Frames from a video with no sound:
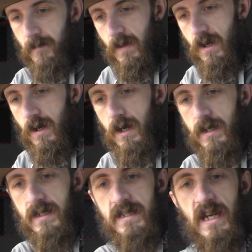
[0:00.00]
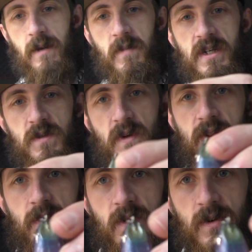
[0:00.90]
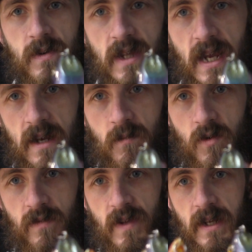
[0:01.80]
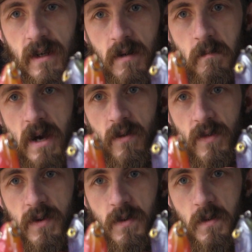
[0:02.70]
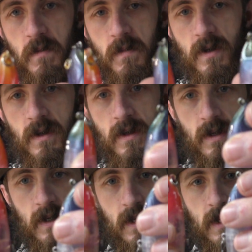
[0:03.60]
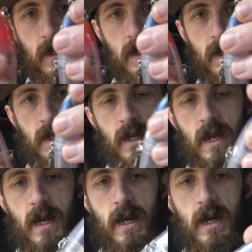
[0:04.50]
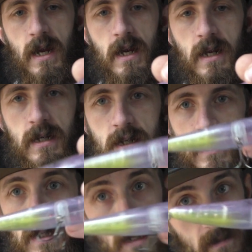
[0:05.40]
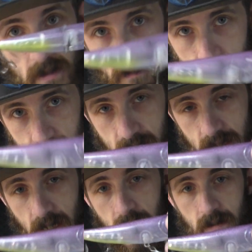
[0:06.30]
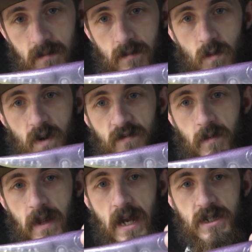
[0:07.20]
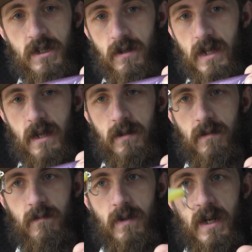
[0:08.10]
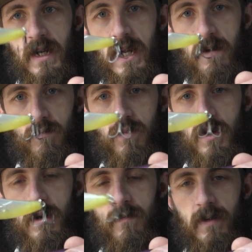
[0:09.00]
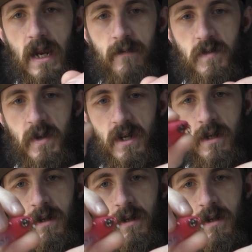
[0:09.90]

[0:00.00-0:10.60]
The Sammies we threw, they had more of like a mouth to them. And this is the one from last year that he gave to me.